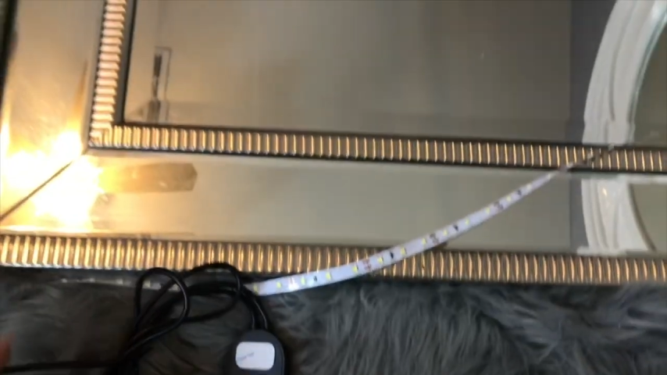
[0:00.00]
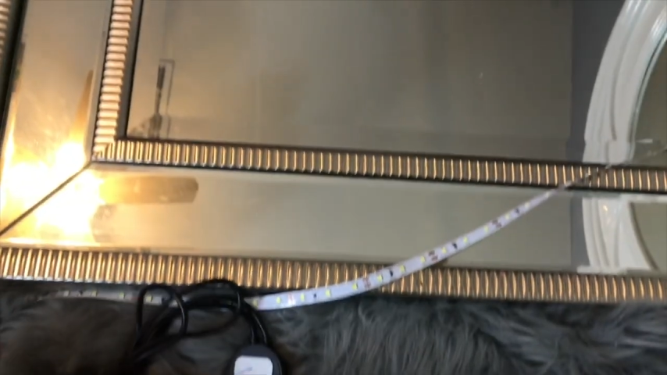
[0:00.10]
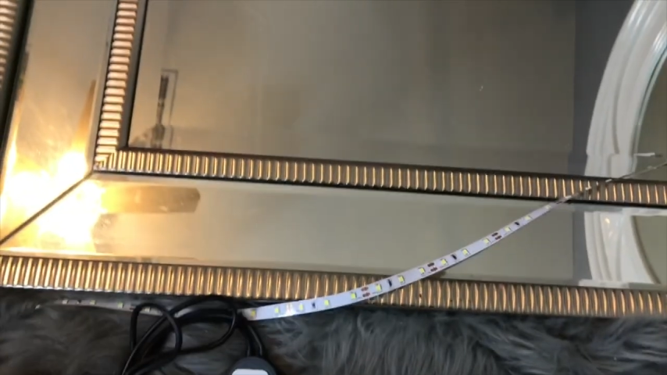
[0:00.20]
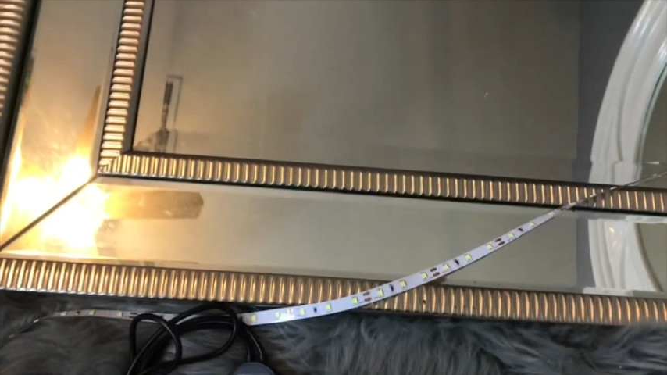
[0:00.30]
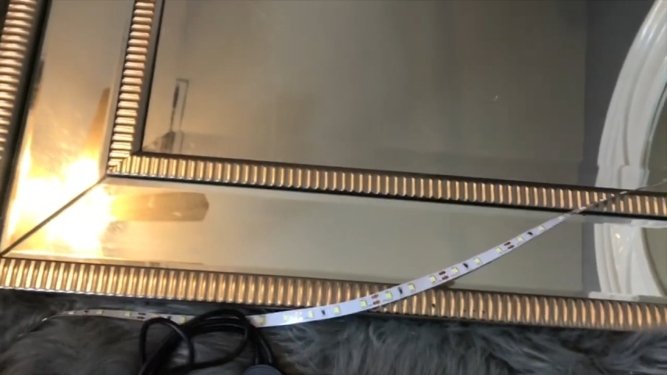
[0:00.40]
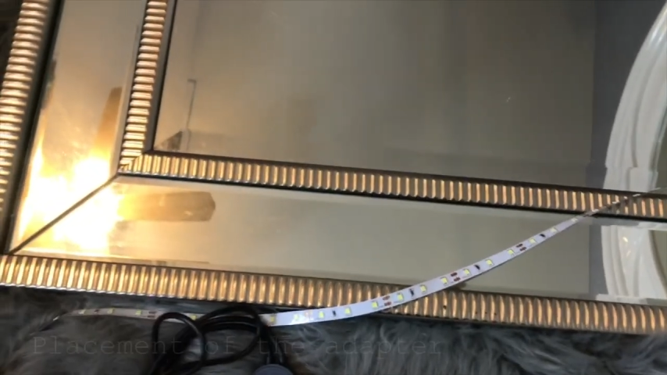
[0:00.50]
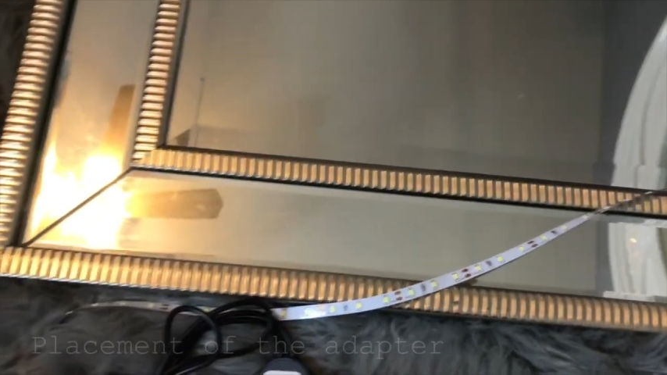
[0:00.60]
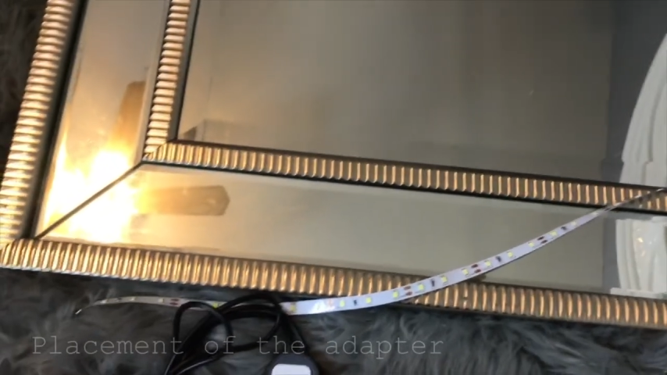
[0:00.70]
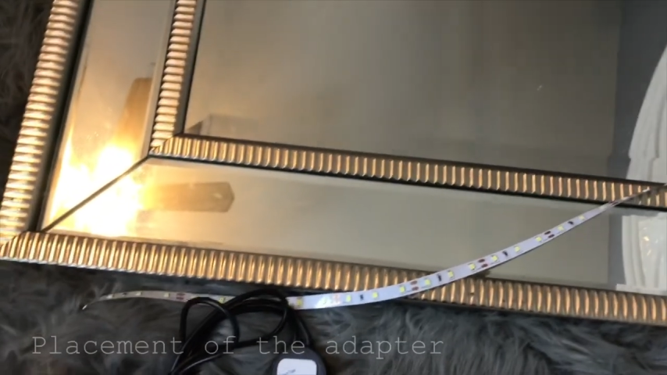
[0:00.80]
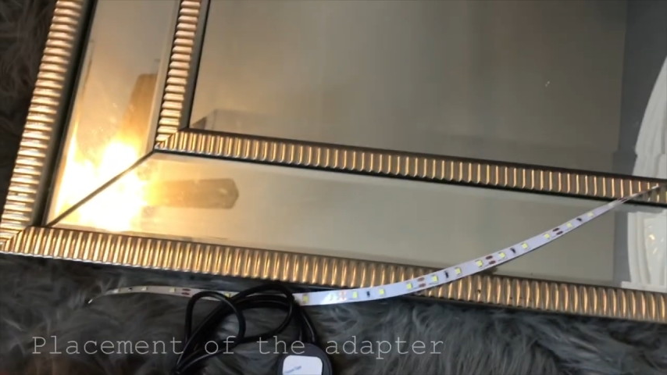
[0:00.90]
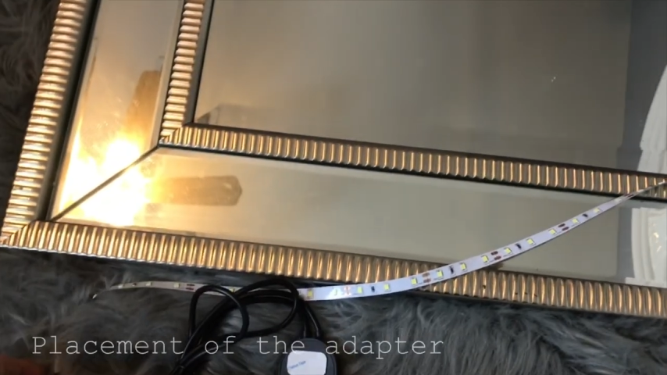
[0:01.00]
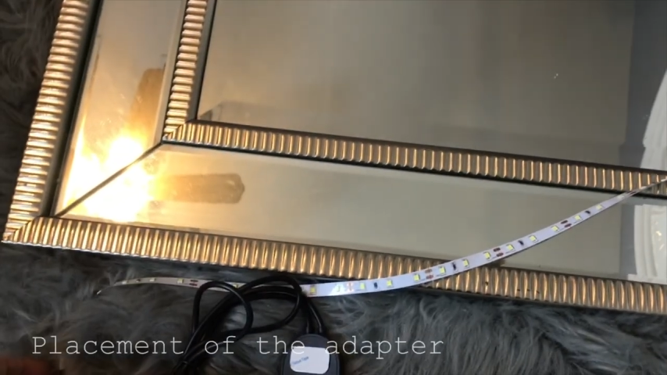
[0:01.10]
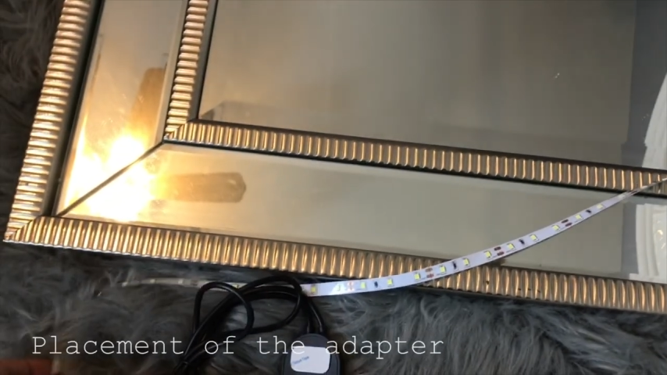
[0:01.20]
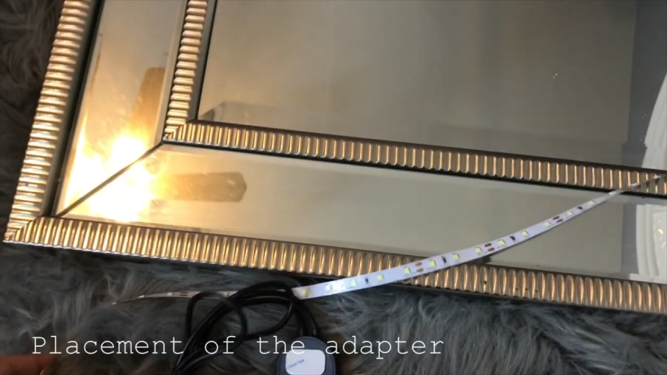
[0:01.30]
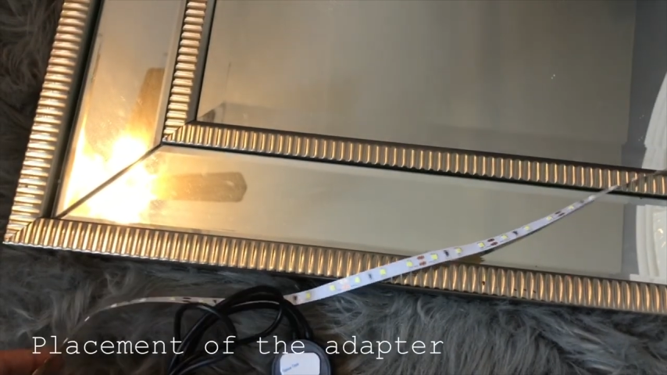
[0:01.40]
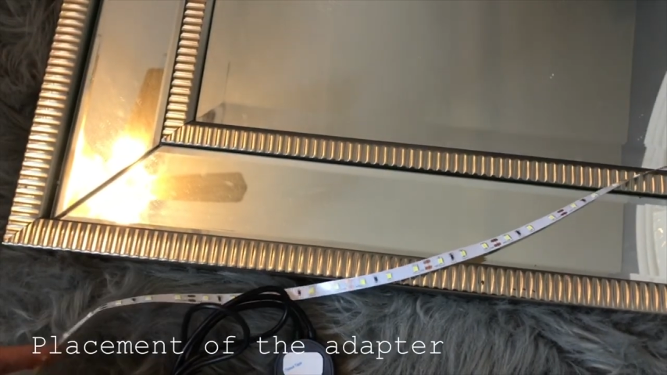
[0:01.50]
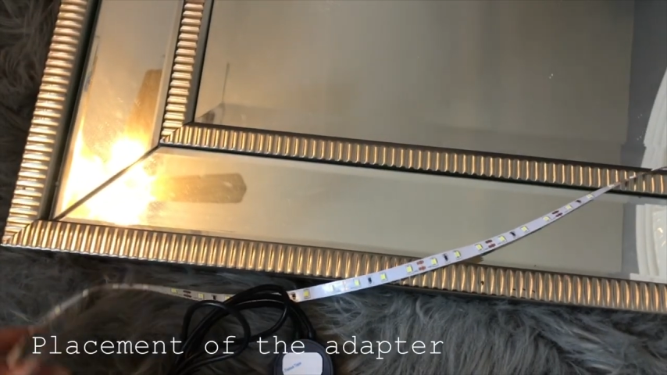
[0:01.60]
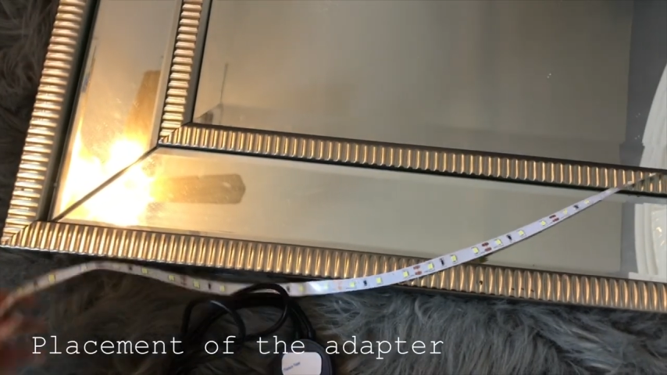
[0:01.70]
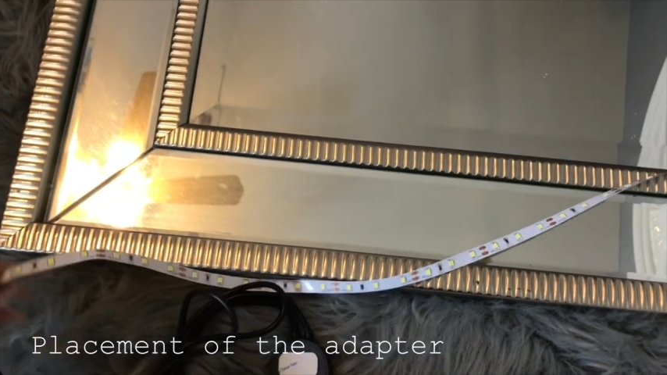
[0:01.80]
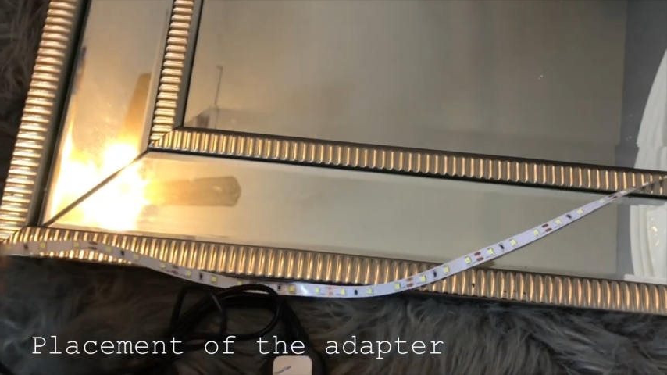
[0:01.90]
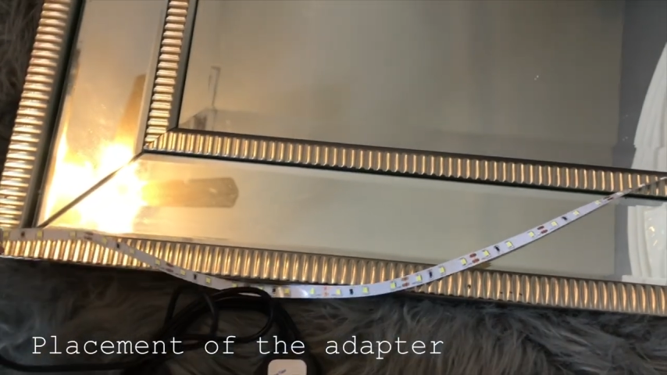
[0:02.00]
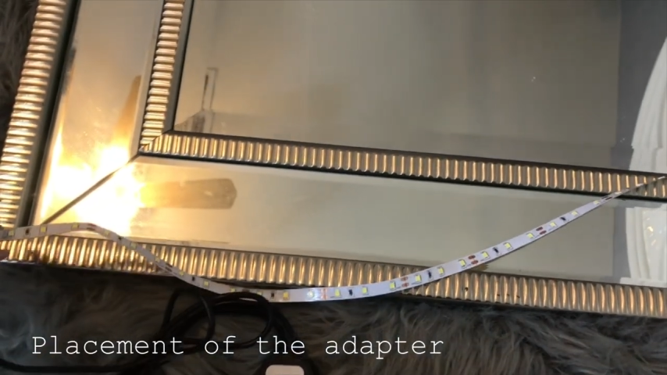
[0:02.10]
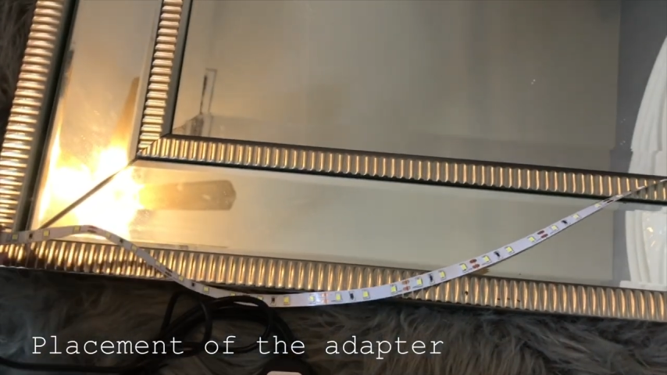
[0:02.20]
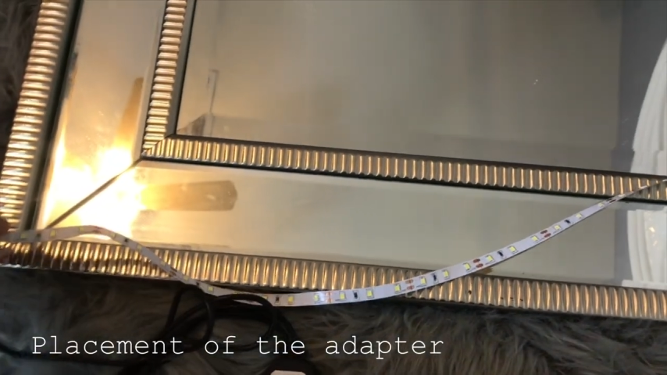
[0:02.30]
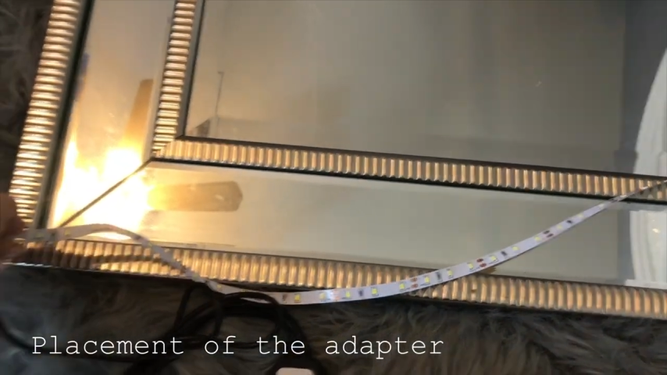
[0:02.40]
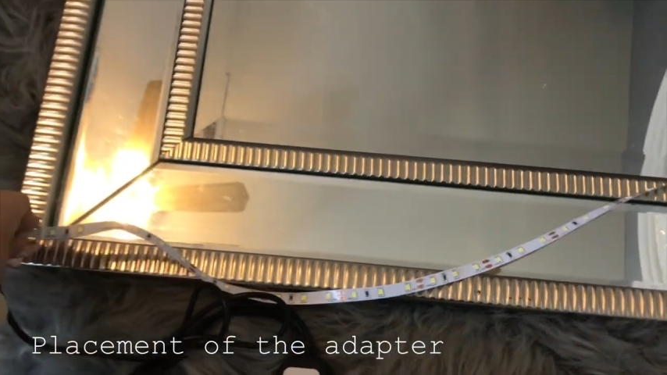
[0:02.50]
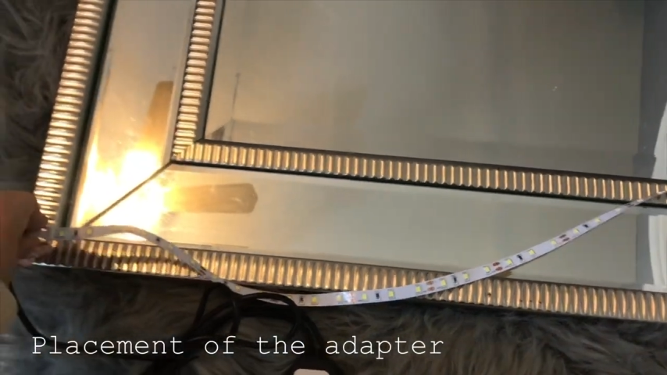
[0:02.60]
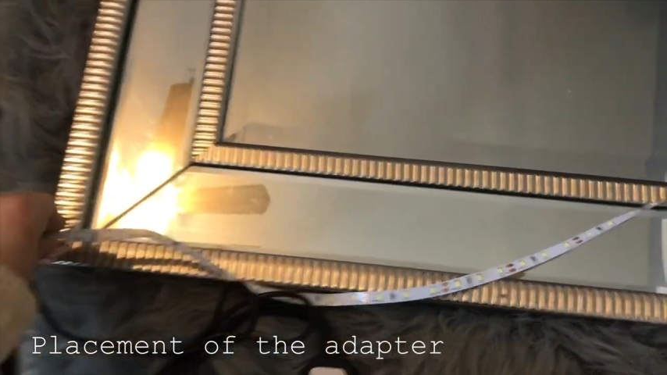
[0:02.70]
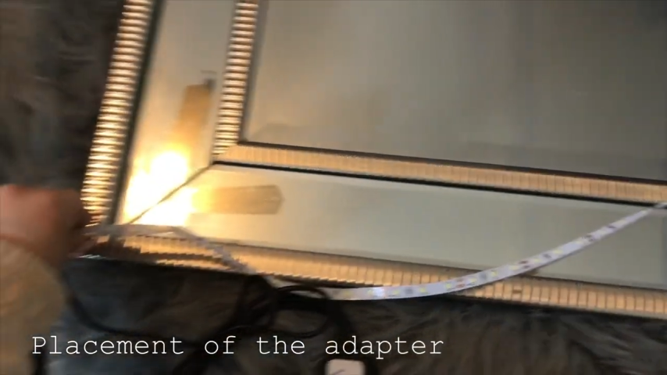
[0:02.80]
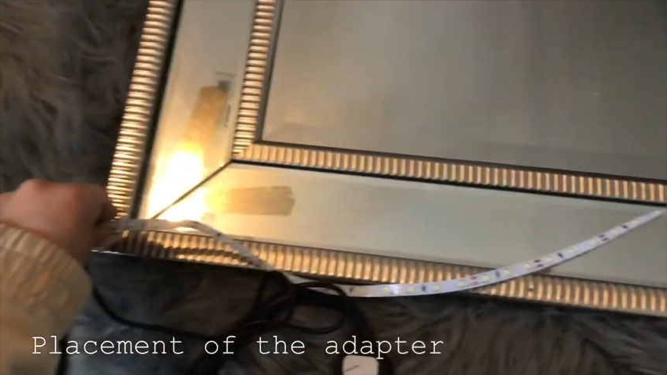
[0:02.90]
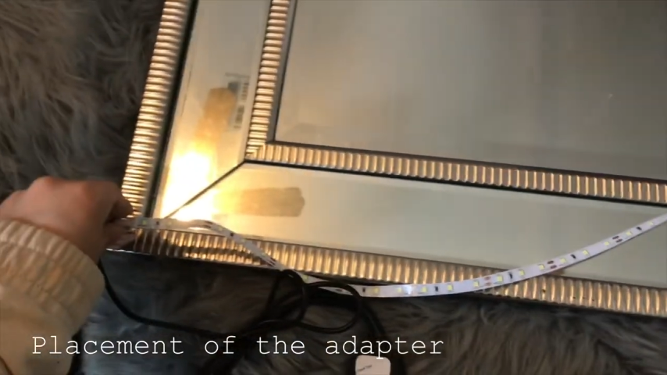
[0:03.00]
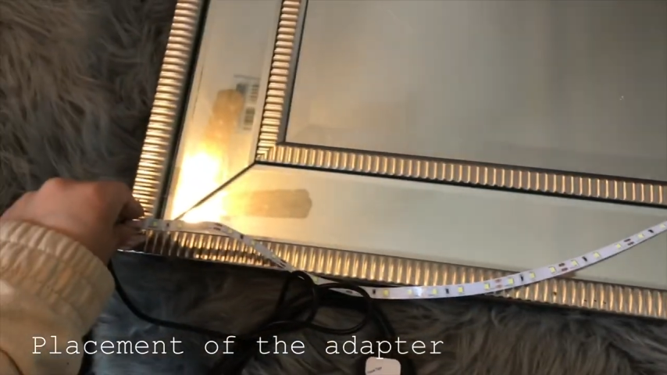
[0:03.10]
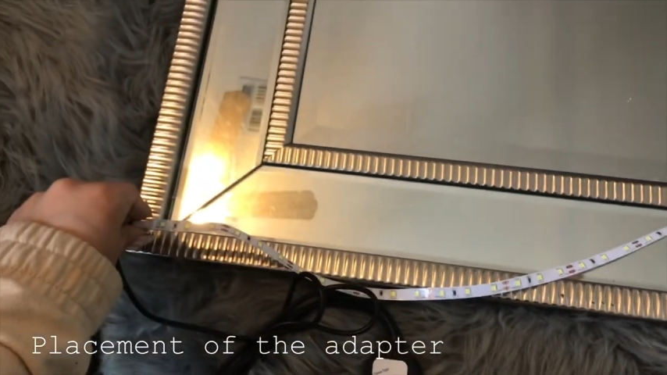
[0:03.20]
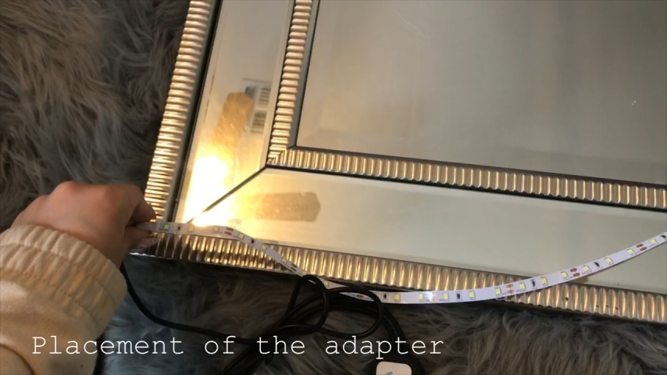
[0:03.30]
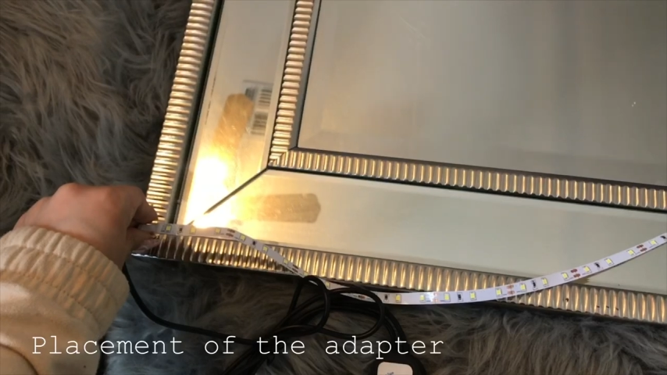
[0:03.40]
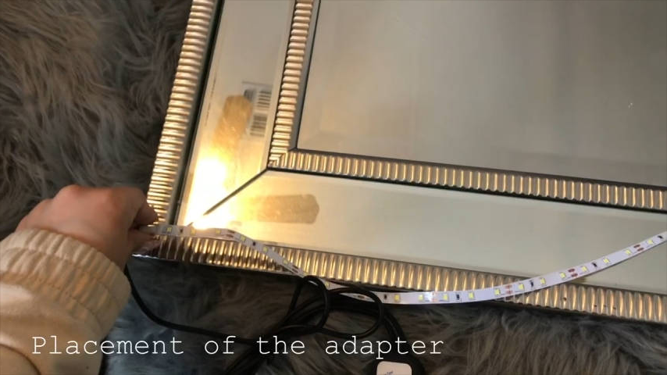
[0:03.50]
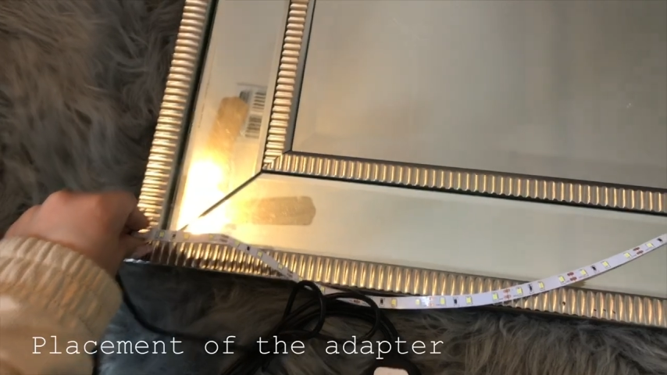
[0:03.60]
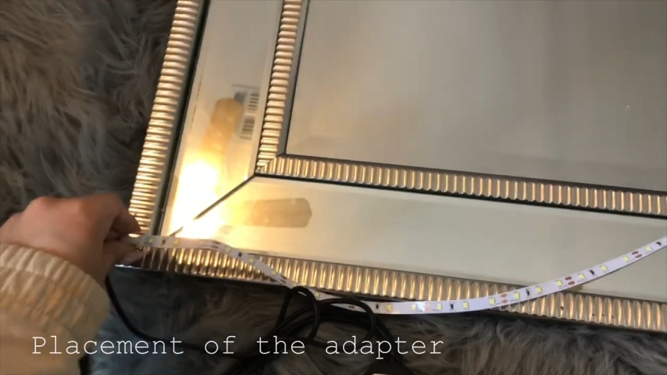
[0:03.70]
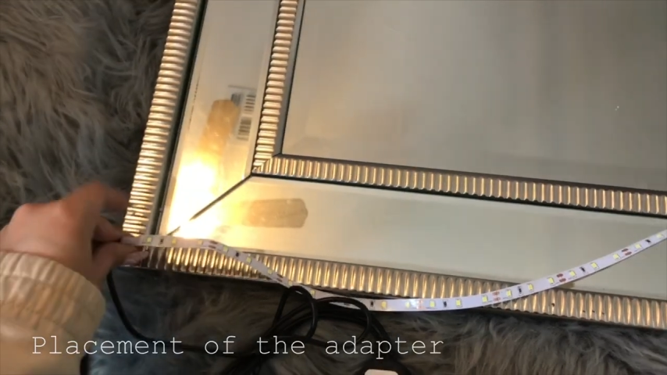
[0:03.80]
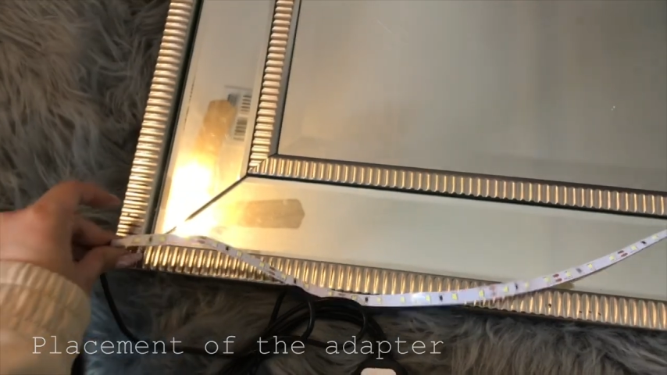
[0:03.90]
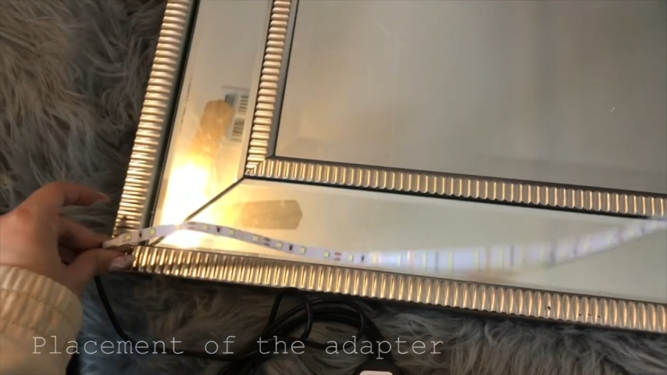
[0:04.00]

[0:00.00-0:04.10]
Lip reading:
(no speaker visible)